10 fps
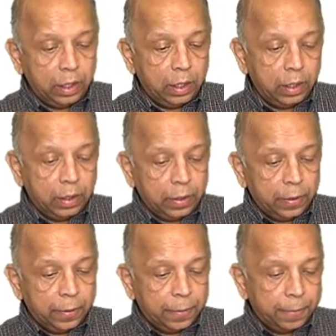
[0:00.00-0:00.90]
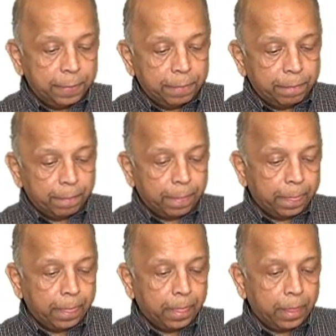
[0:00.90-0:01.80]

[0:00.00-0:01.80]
(no one is talking)